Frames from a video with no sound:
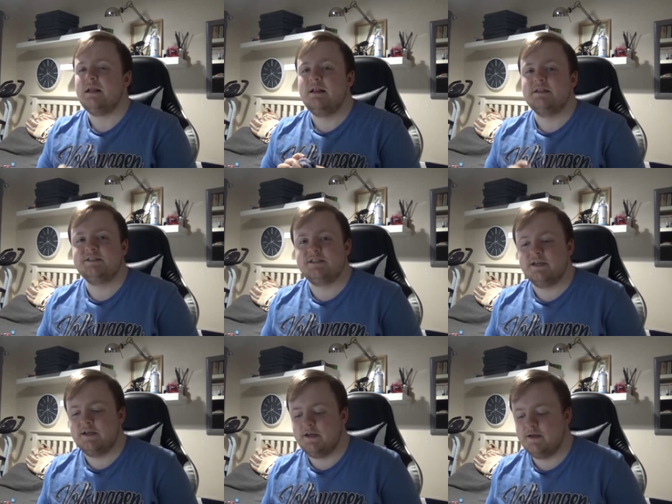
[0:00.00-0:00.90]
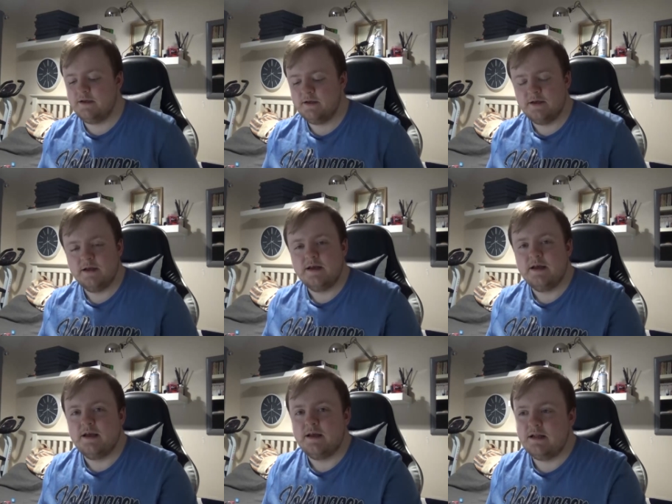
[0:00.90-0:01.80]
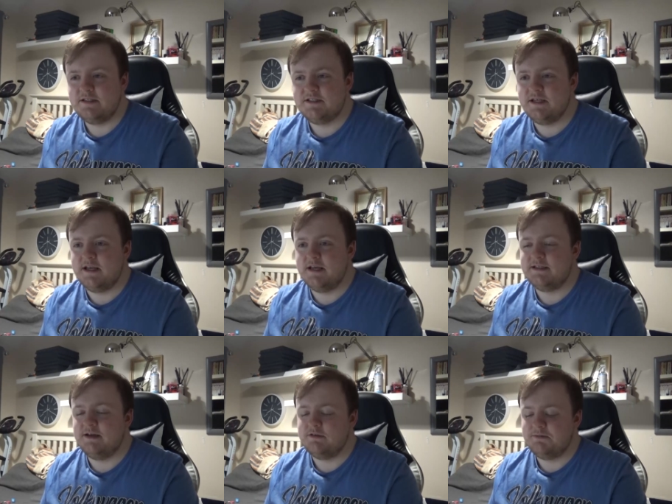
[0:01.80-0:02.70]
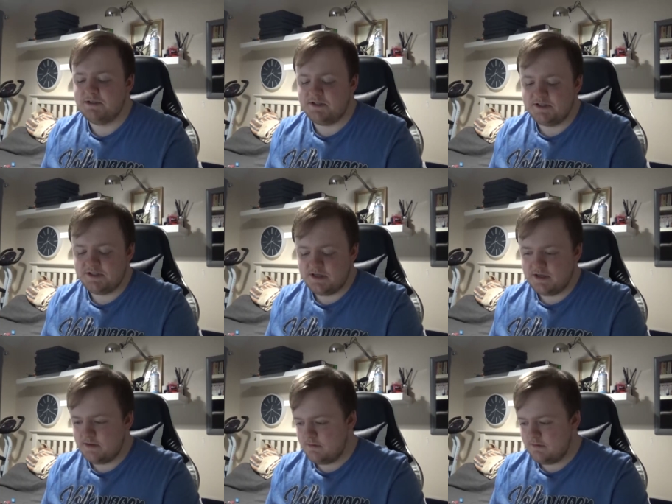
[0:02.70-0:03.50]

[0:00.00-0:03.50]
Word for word: let's uh, let's uh, get down to business,